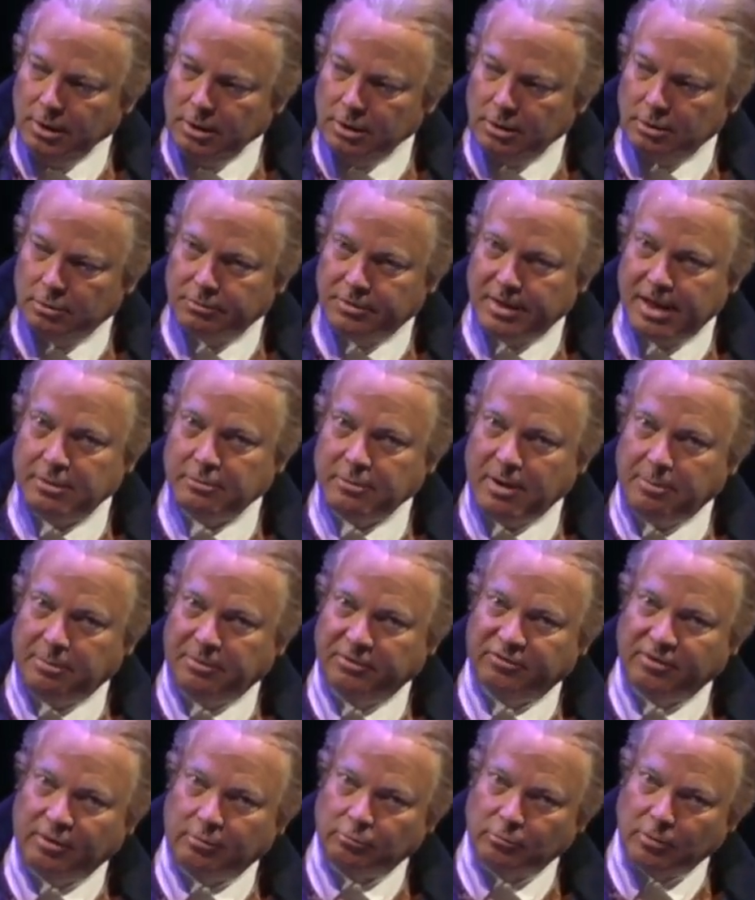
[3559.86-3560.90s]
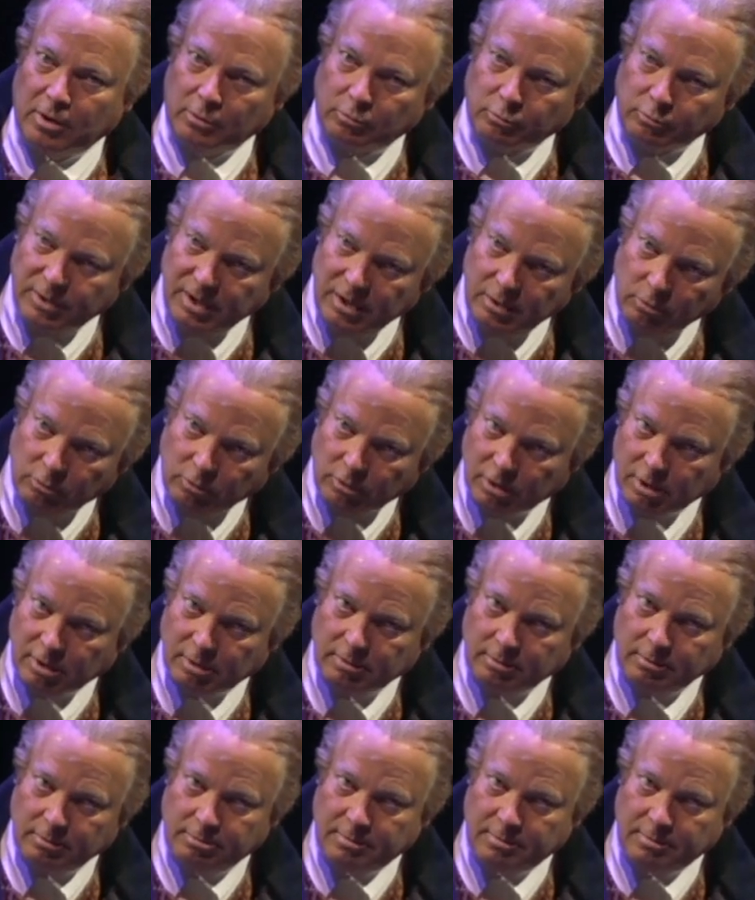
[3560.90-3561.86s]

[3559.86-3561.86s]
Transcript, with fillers: You know, they represent what we were